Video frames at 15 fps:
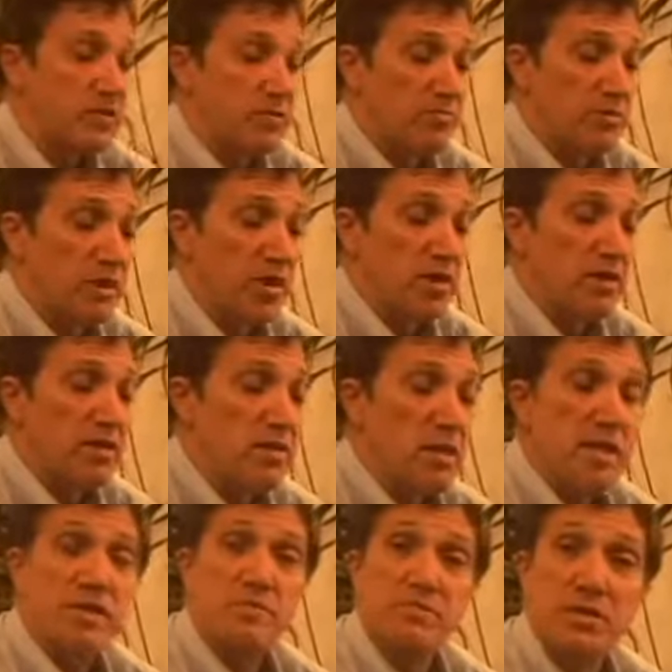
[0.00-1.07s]
he'll plug in
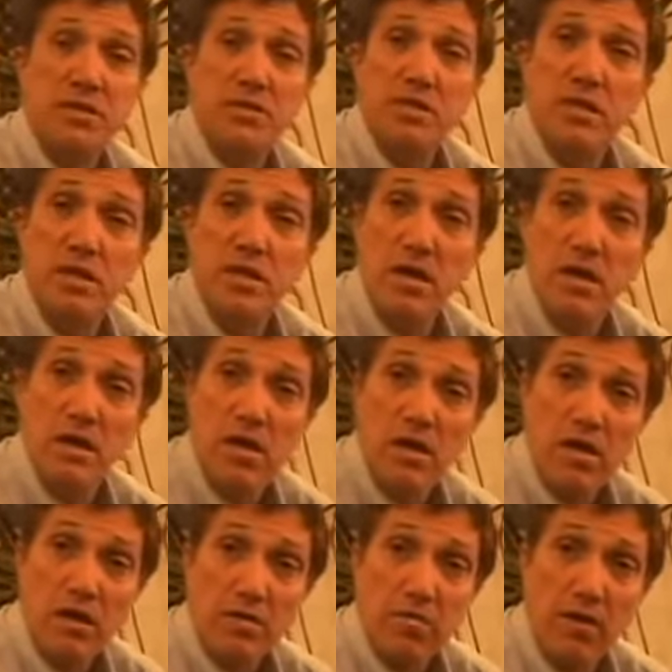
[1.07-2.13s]
his PC
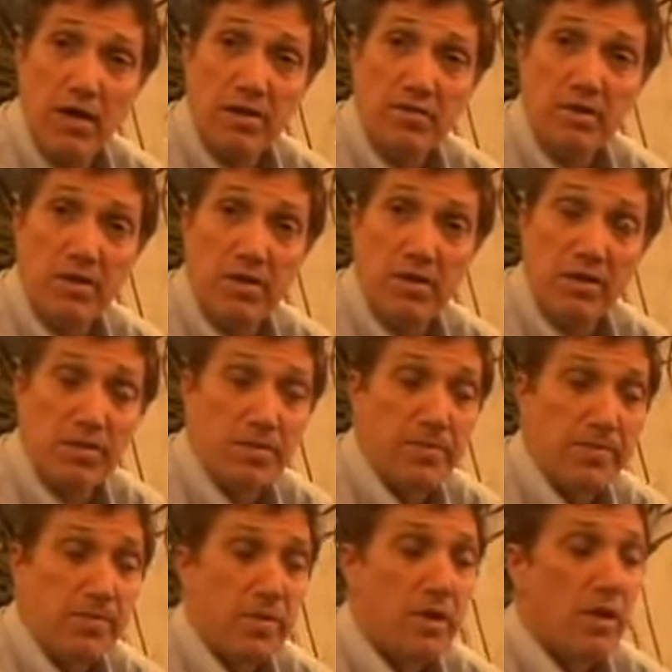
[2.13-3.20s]
right into here,
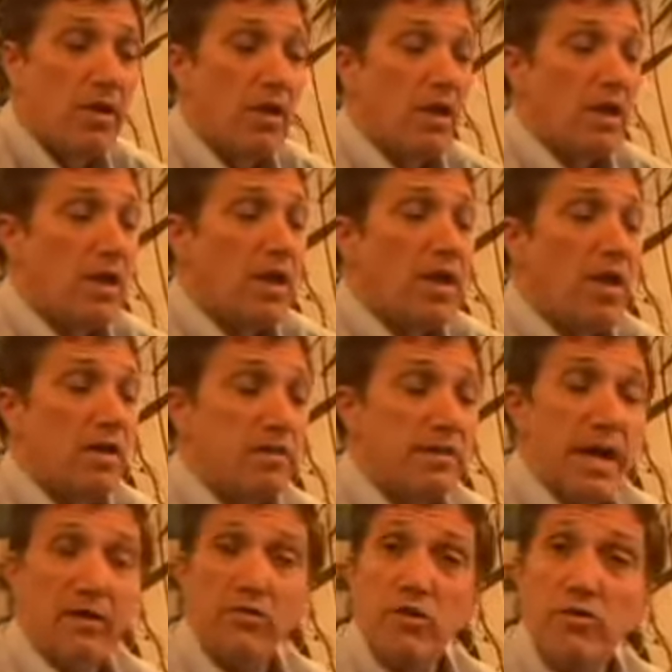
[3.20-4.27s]

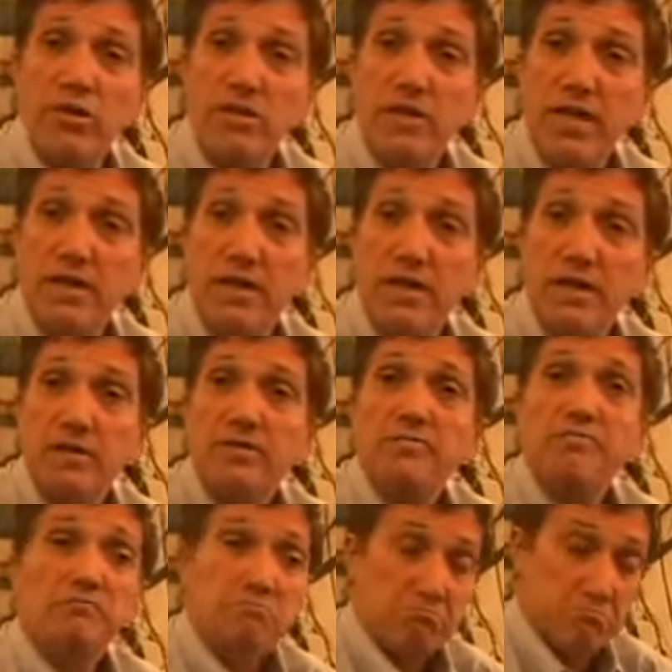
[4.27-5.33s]
download the data,
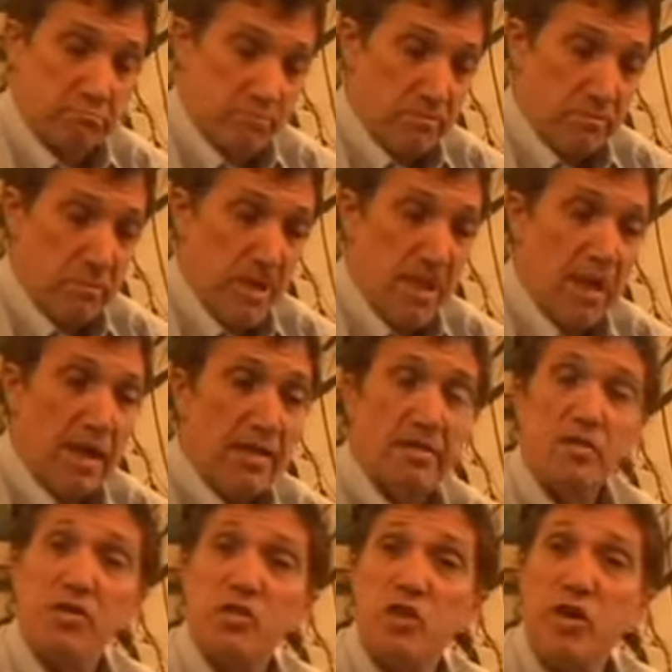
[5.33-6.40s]

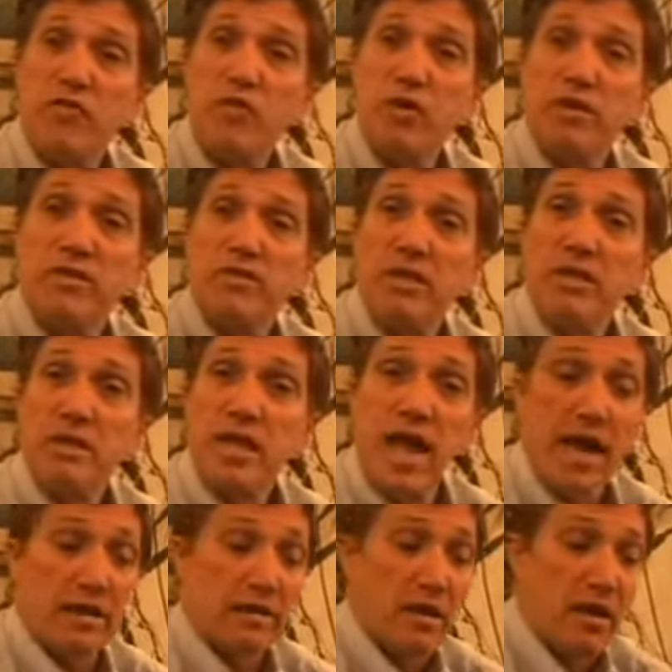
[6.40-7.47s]
and the software instantly
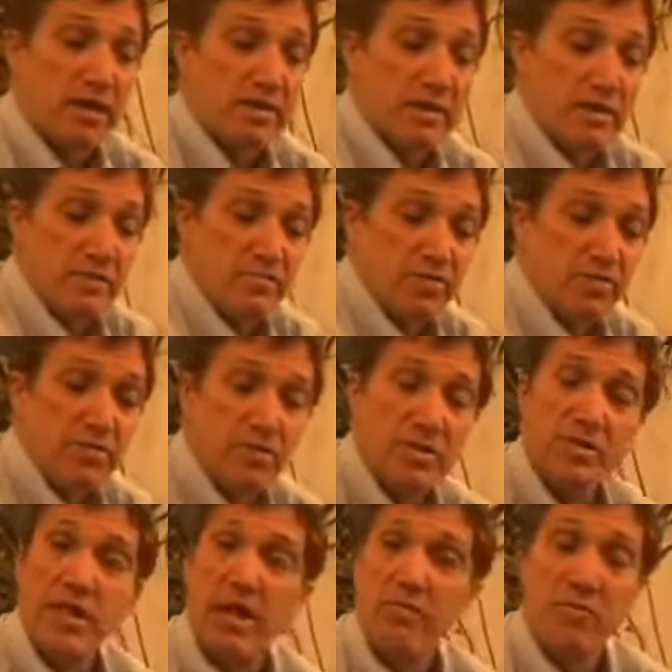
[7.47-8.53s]
analyzes and
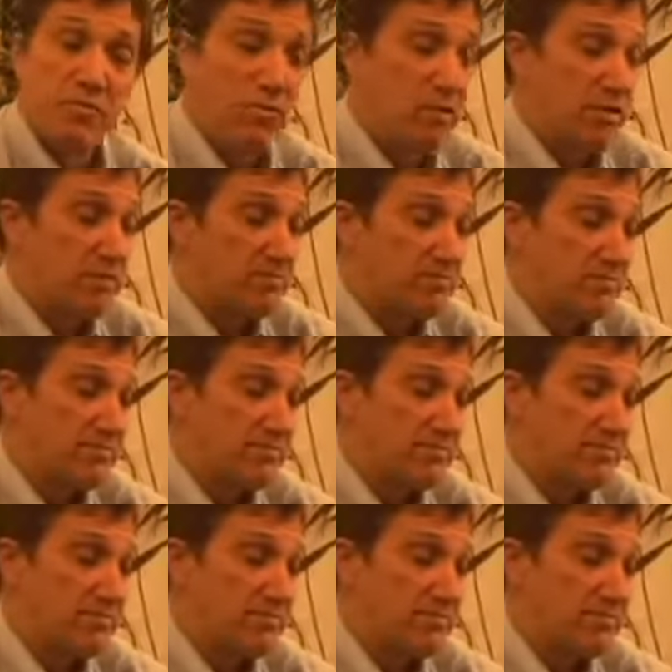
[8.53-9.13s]
produces that report.